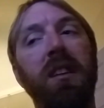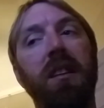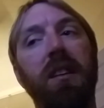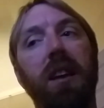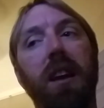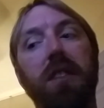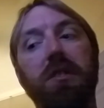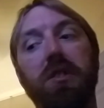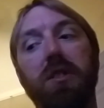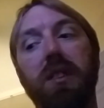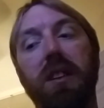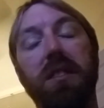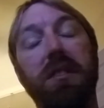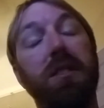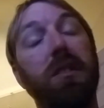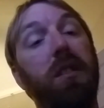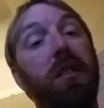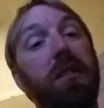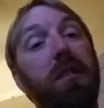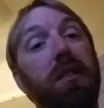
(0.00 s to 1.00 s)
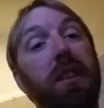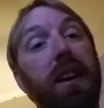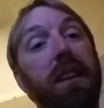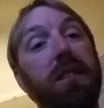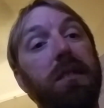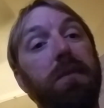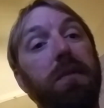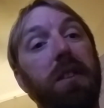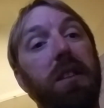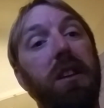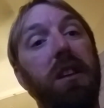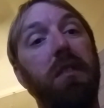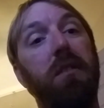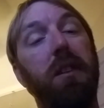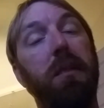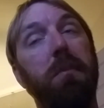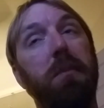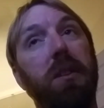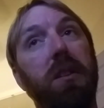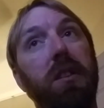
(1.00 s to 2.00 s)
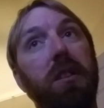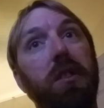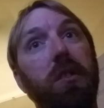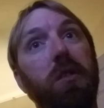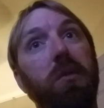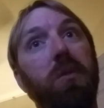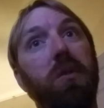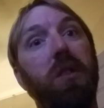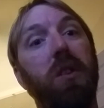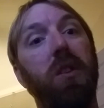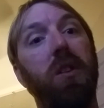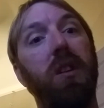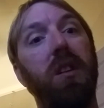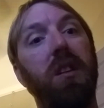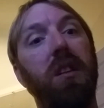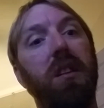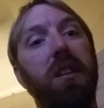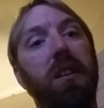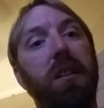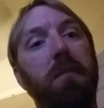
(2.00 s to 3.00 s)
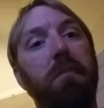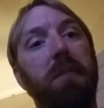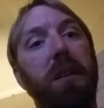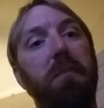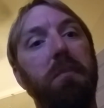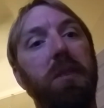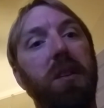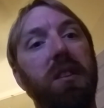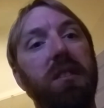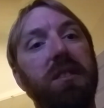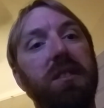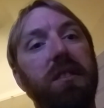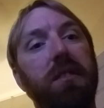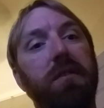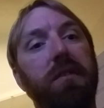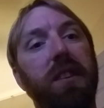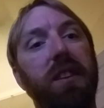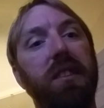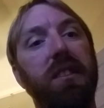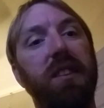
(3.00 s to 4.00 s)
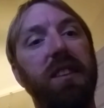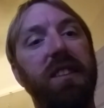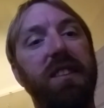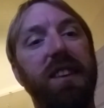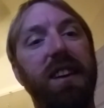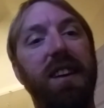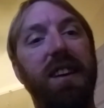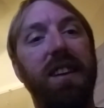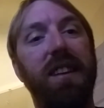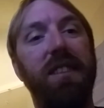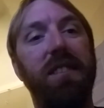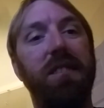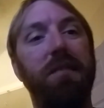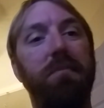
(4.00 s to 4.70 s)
As you guys saw in the last video, I bought a new car. My Mazda finally died.